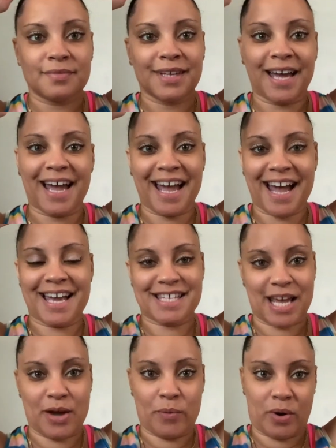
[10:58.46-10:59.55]
Hi guys,
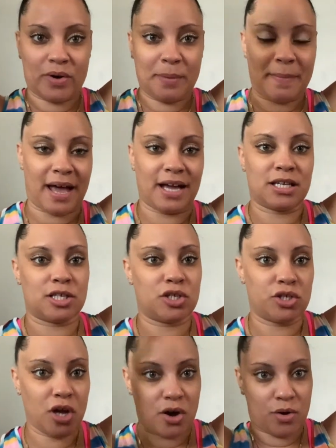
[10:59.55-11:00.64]
and welcome back.
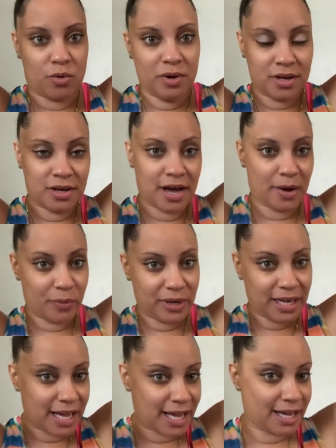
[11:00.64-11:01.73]
So I went
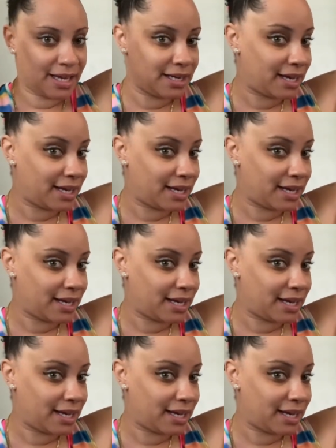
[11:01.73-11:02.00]
ahead